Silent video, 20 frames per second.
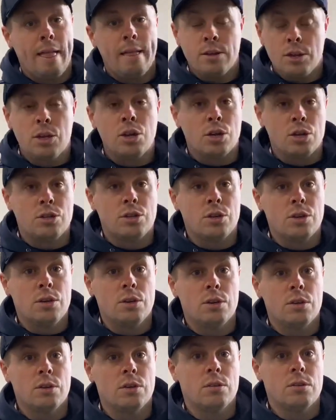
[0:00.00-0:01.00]
You could do.
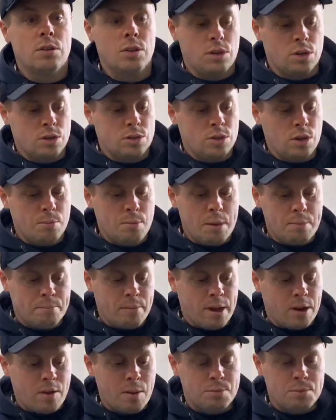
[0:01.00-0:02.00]
Yeah. You could do.
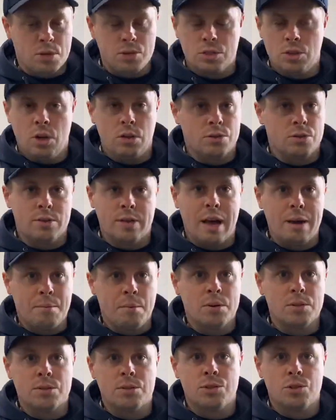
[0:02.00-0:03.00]
My grip doesn't alter that
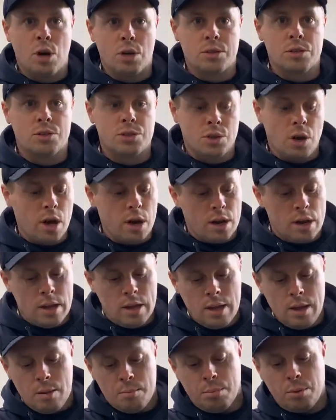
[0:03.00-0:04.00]
much, shot to shot,
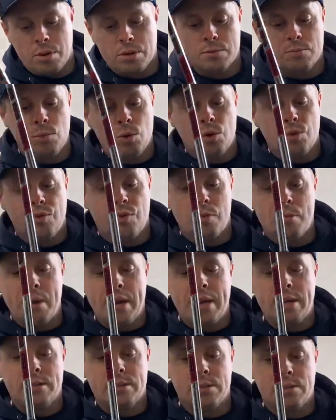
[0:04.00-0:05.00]
but it's more for
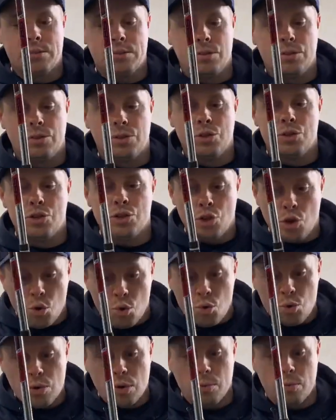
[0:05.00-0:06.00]
me to
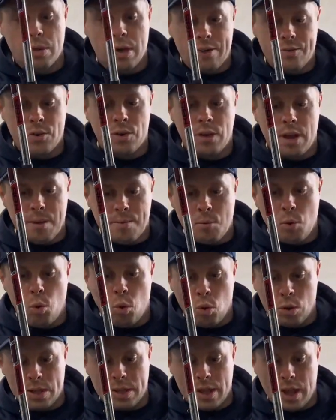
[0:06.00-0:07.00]
know that whenever I'm
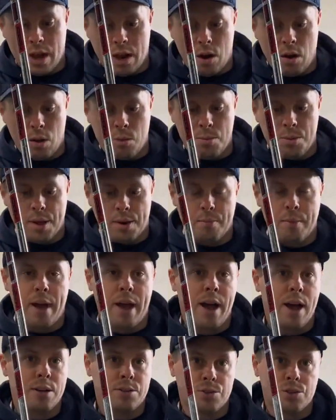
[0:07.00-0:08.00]
holding that club, that my
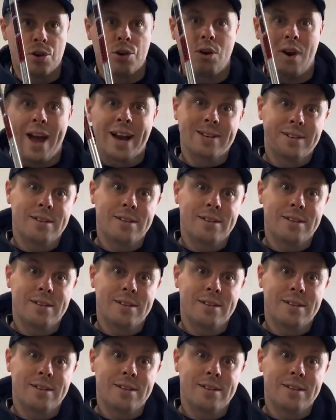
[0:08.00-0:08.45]
hands are correct.